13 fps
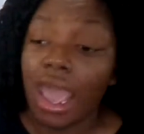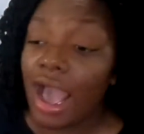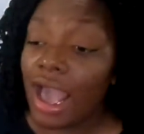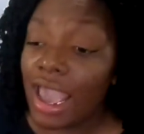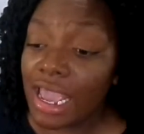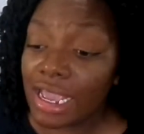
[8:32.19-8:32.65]

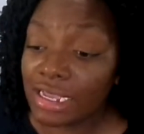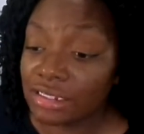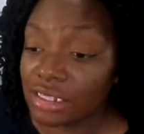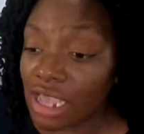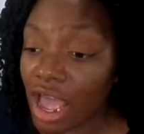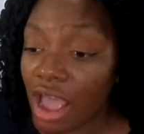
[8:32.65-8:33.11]
And
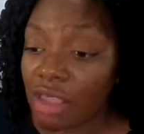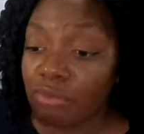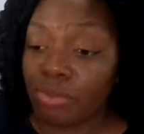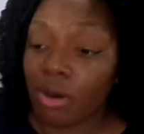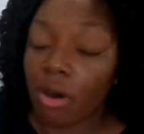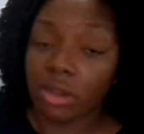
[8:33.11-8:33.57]
I
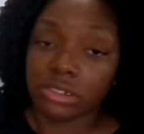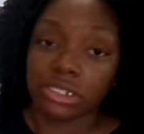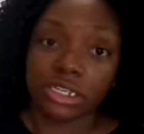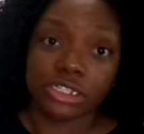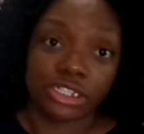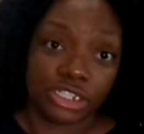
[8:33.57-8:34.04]
bought
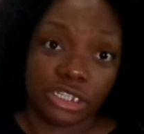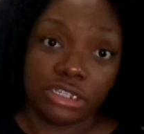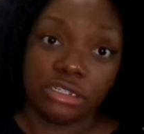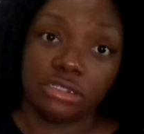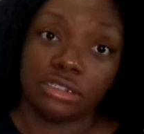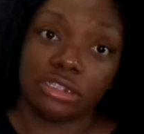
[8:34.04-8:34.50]
a
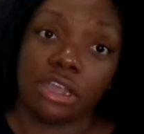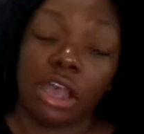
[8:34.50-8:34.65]
sheet,